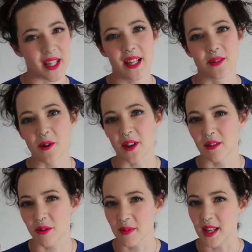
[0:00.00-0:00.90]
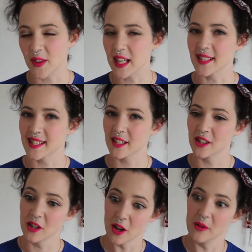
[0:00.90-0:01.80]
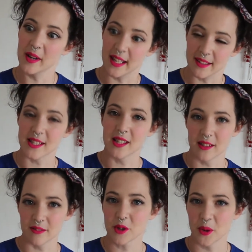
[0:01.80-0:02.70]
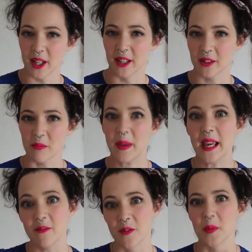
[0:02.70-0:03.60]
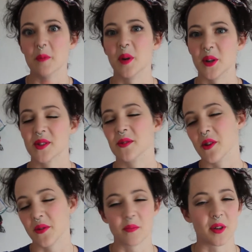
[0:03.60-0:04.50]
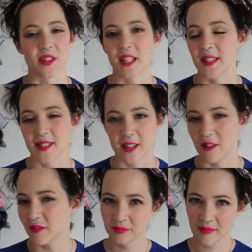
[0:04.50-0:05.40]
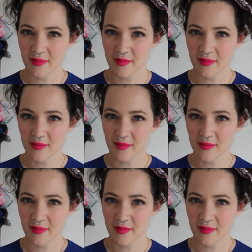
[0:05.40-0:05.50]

It is one of the 3 things that can go into the toilet. The pee from the bottle, not the bottle itself.